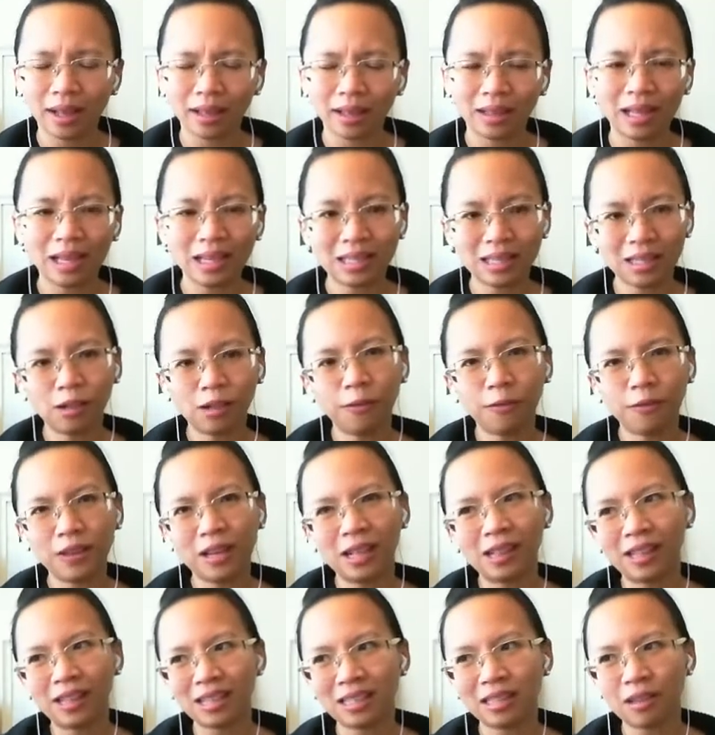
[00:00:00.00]
they still
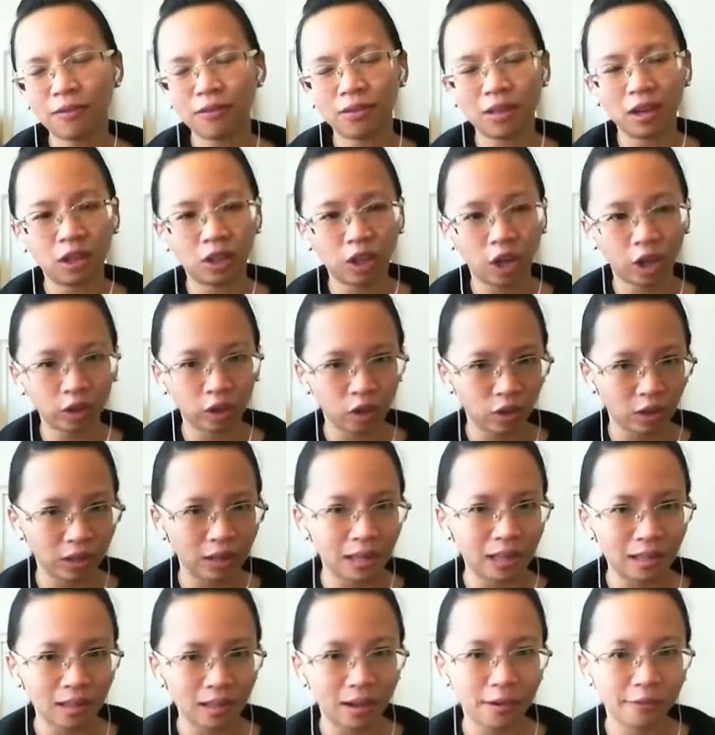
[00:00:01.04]
feel as if they're not good
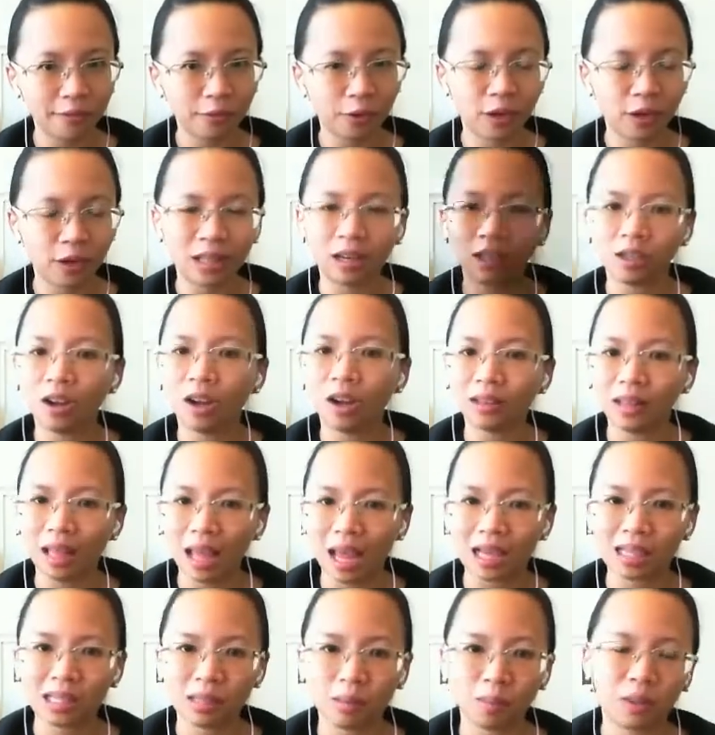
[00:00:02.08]
enough, or they're not
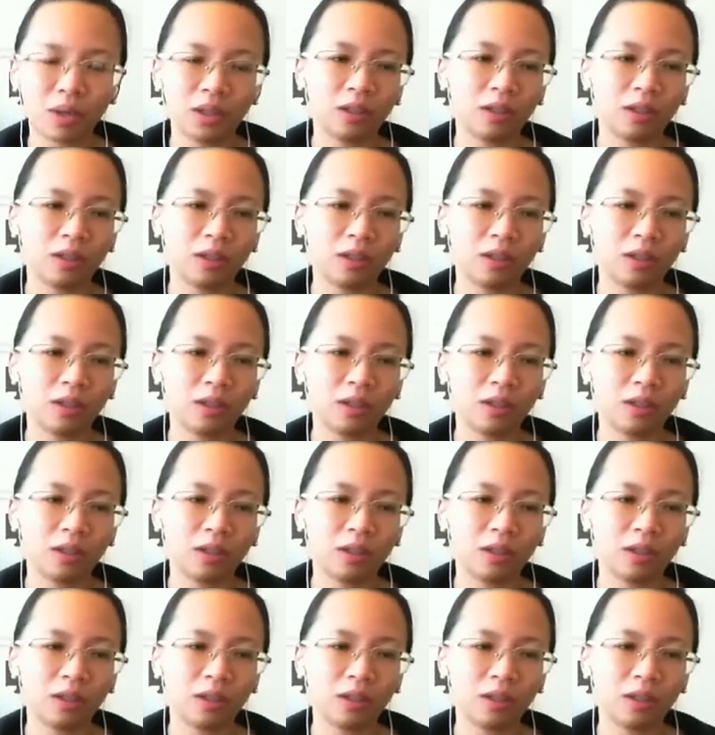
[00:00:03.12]
expert,